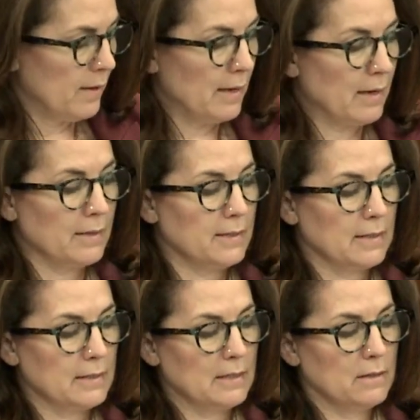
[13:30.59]
"In
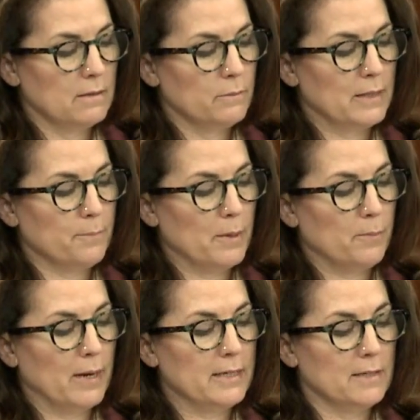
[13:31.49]
conjunction with the
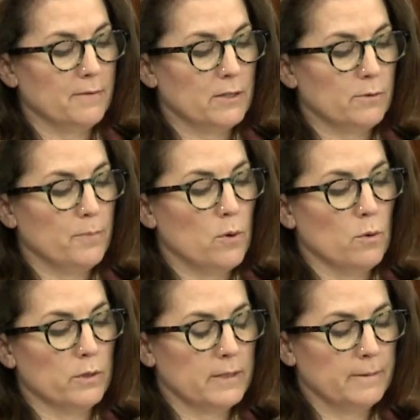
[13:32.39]
preparation of this
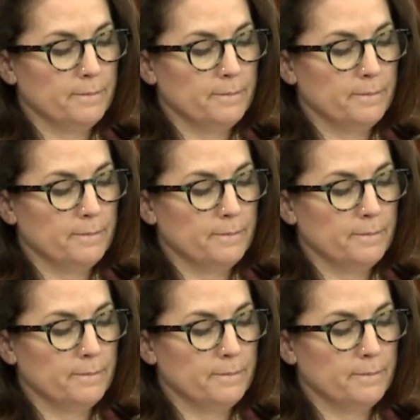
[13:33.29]
report,